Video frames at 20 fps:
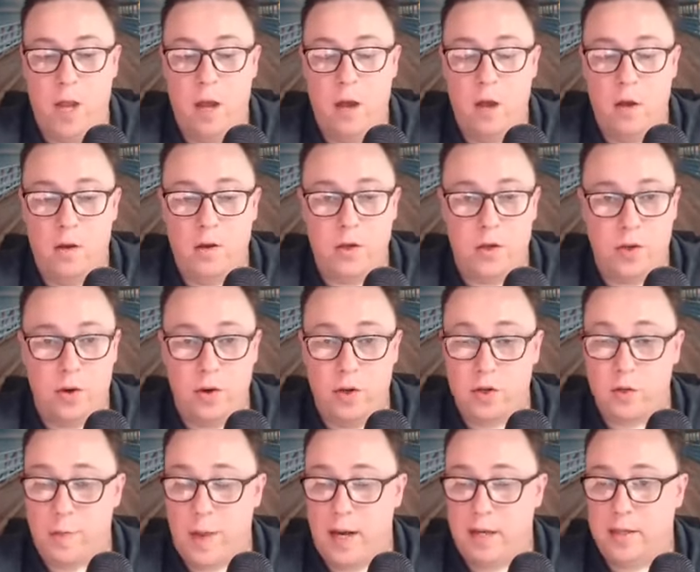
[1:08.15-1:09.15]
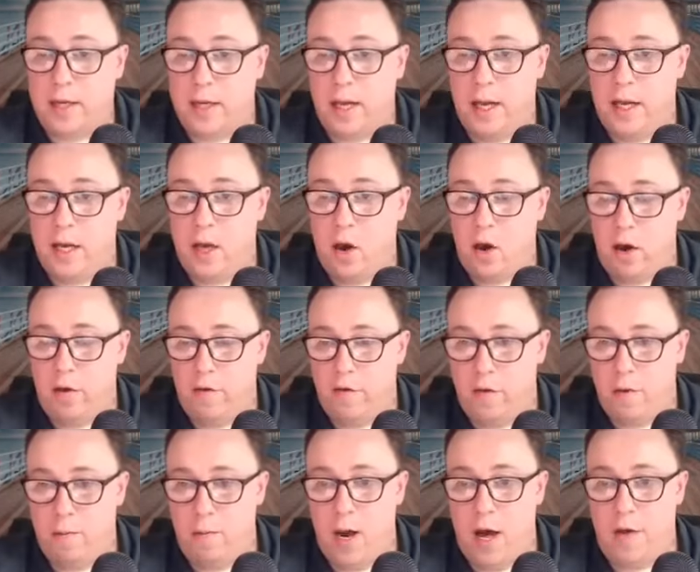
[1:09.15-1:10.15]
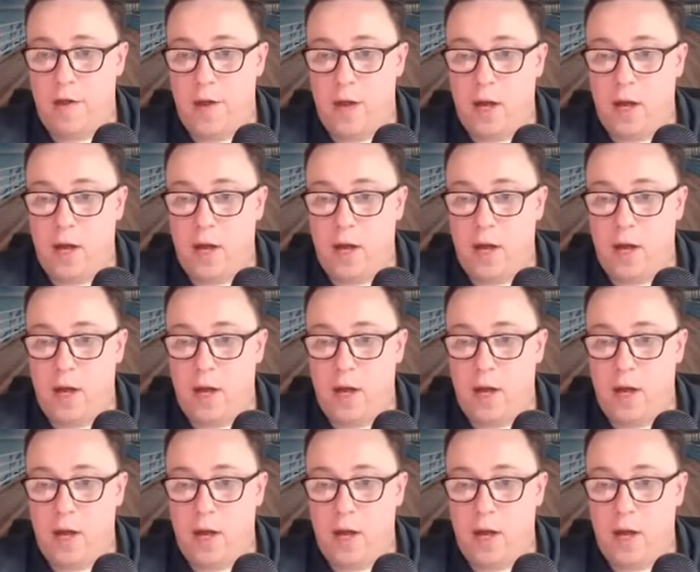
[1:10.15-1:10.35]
students basically going from nothing